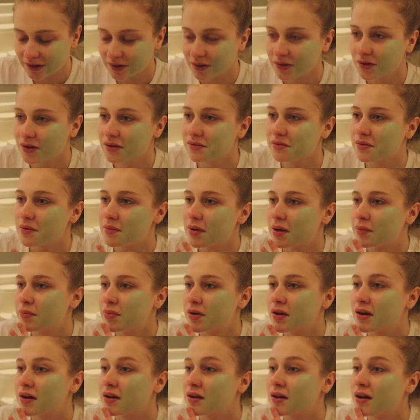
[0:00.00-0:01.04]
Don't know if I'm like
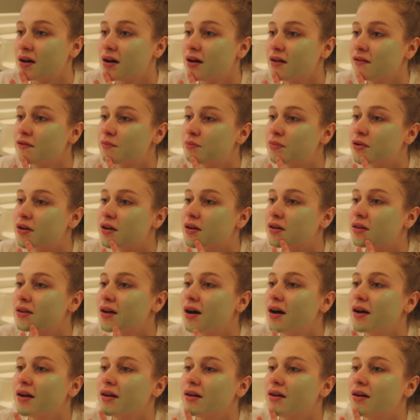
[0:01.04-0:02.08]
putting enough, putting
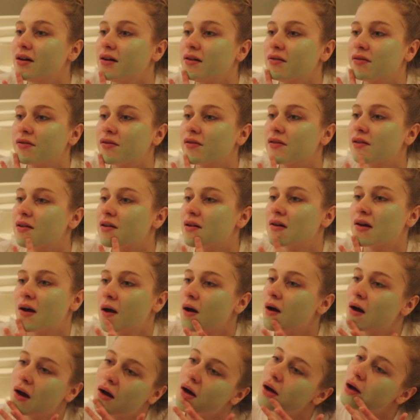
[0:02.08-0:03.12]
not enough.
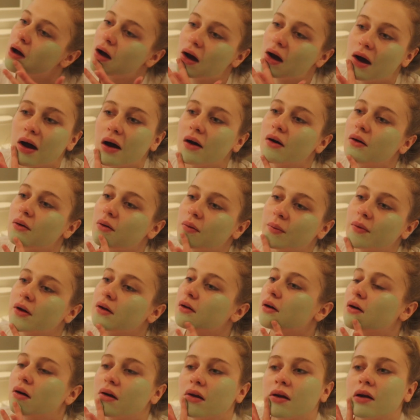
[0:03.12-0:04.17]
Oh my
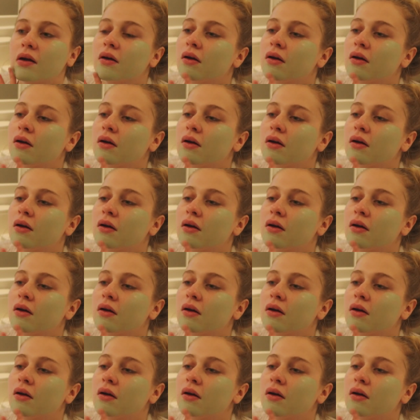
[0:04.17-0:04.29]
god.